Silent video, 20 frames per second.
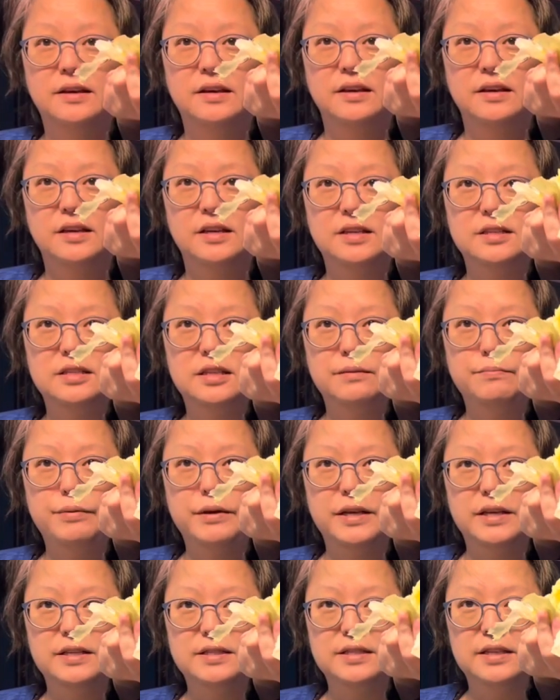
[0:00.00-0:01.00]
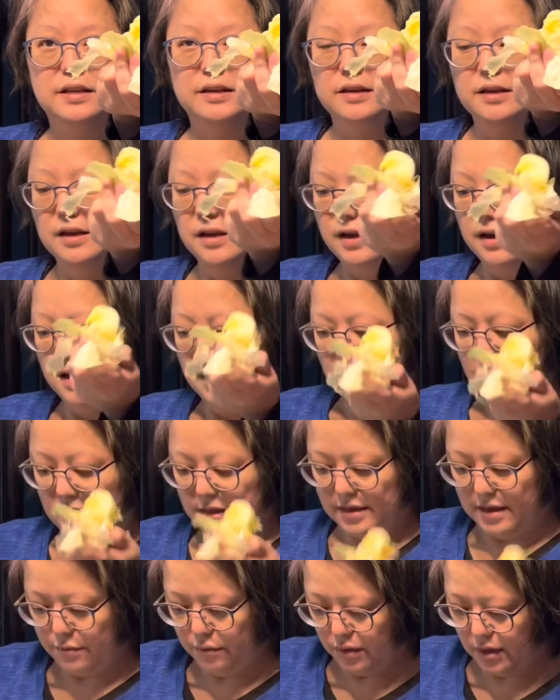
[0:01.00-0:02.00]
Easy peasy. And
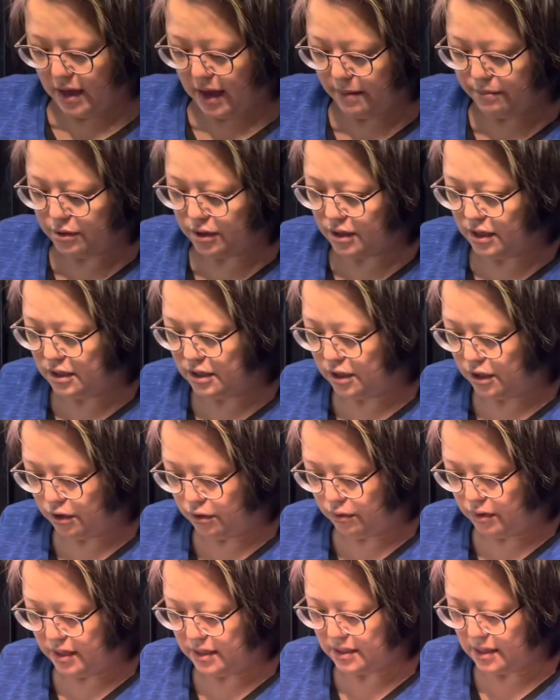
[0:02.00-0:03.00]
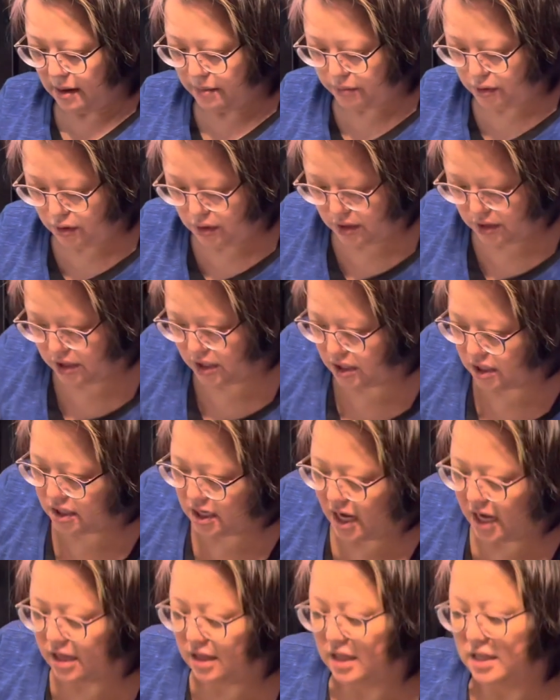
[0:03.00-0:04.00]
then what I'm going to do is I'm going to just
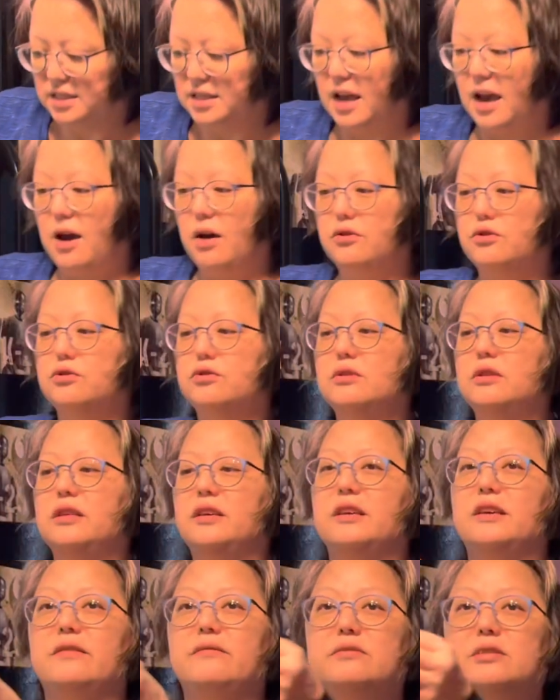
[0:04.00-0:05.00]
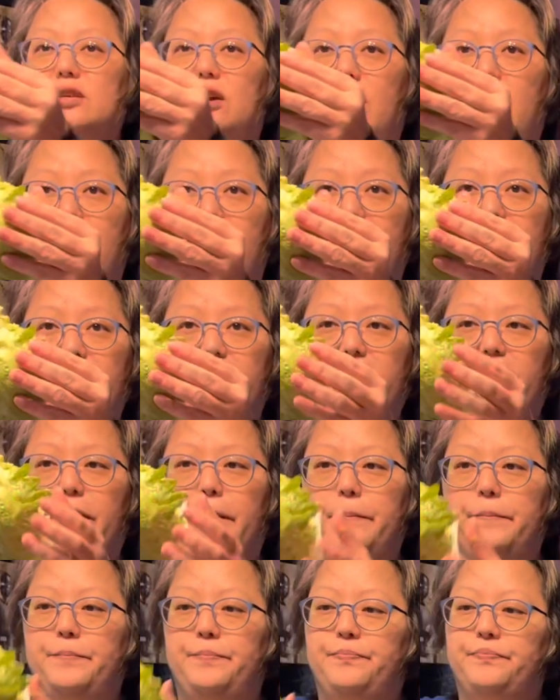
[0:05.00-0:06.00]
take these outer leaves off,
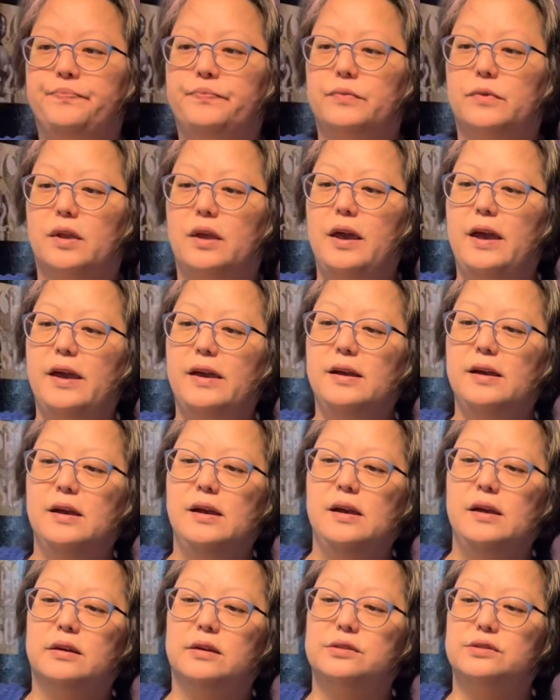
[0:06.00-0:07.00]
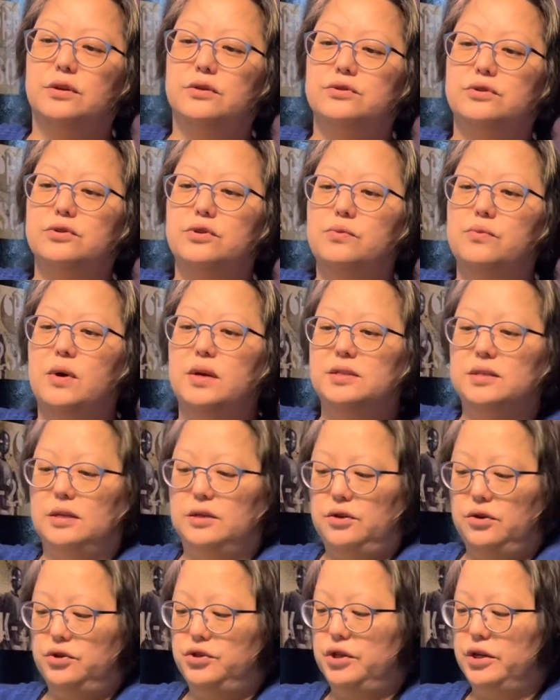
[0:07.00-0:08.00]
okay? Those are the ones that
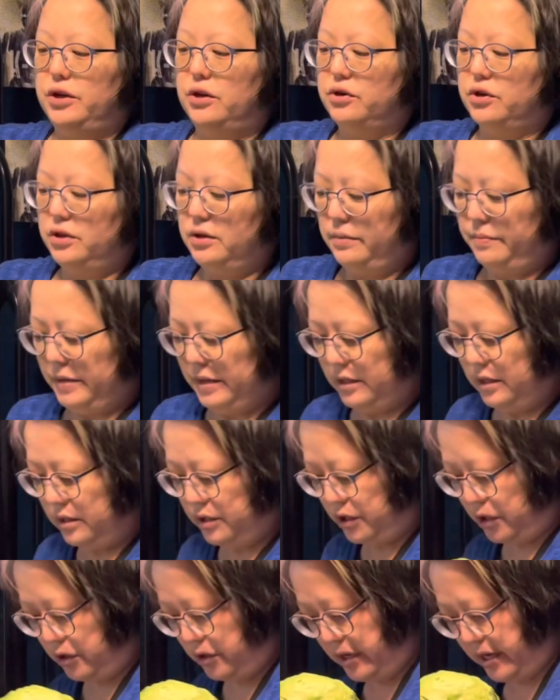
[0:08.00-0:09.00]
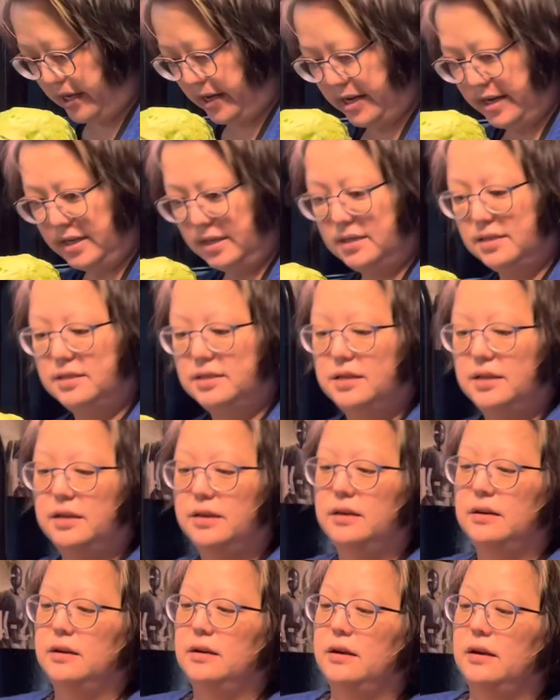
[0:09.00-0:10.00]
usually are going to be the dirtiest
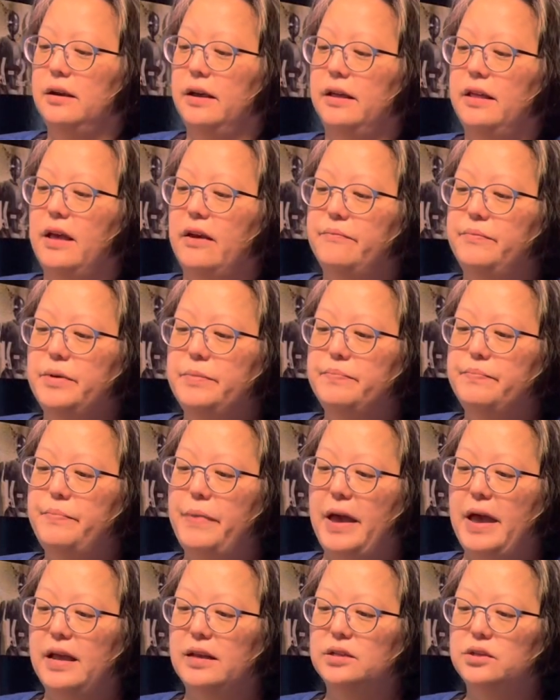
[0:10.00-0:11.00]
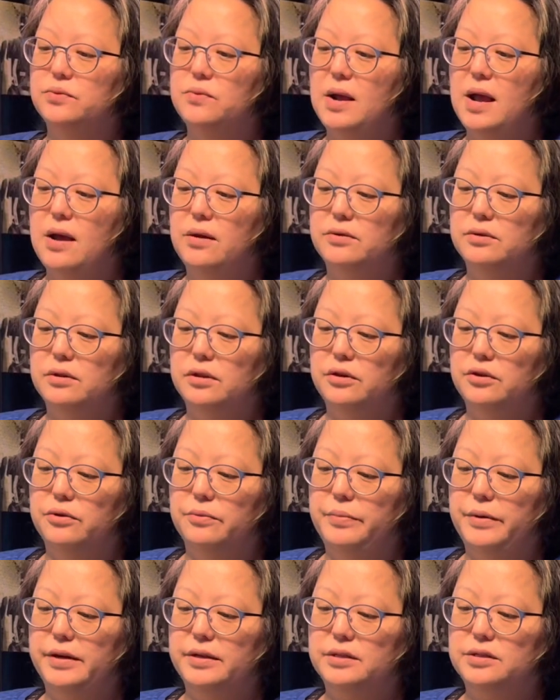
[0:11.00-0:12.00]
and have been banged around a little
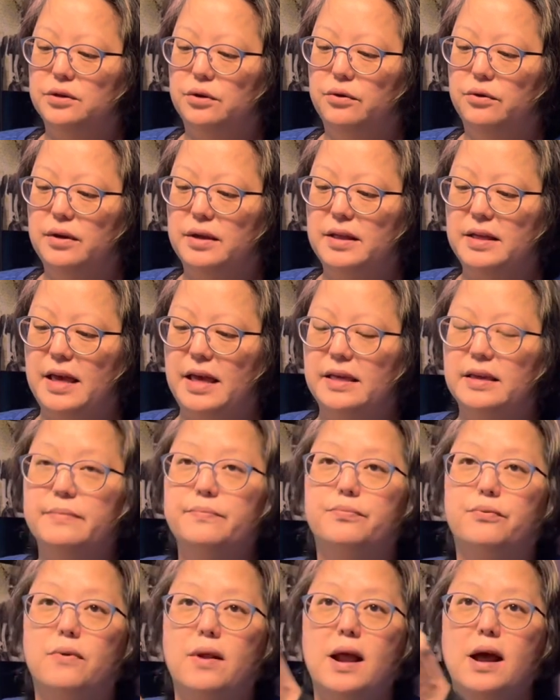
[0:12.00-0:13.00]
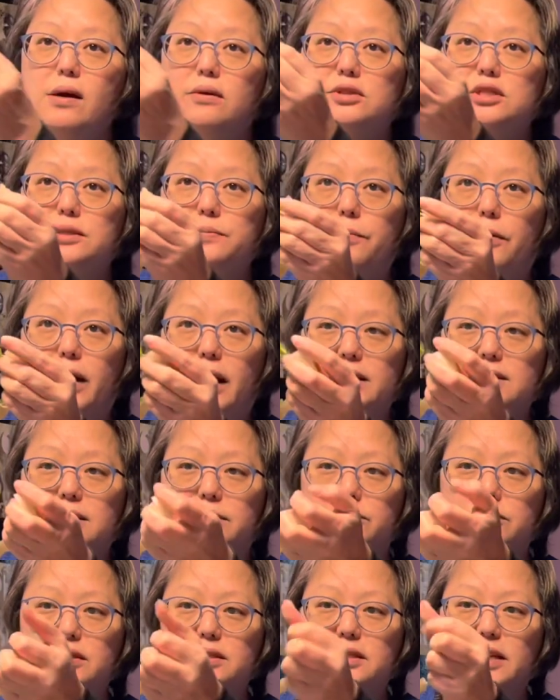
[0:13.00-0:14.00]
bit. So in any brown spots, I'm
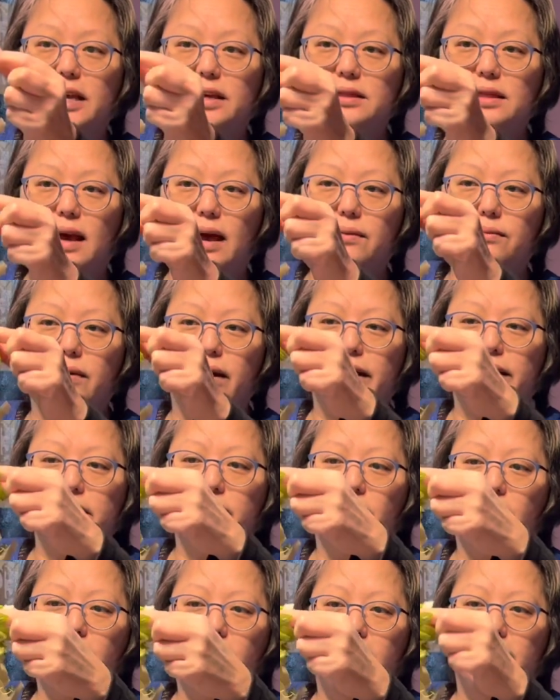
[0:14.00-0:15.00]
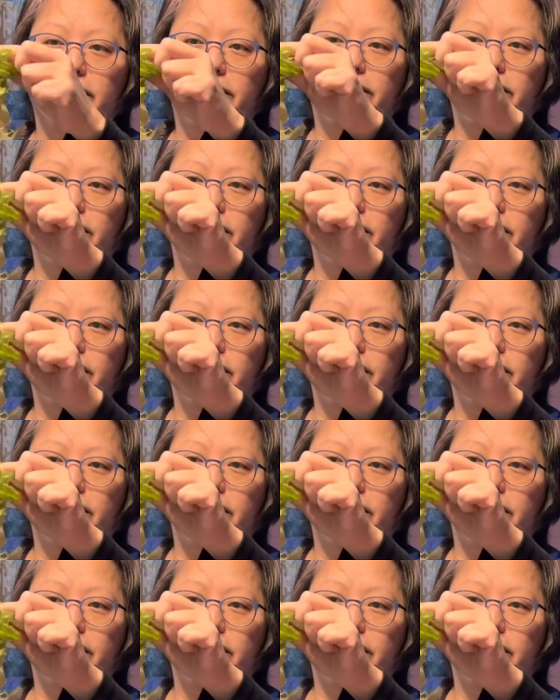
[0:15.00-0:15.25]
going to take that right off.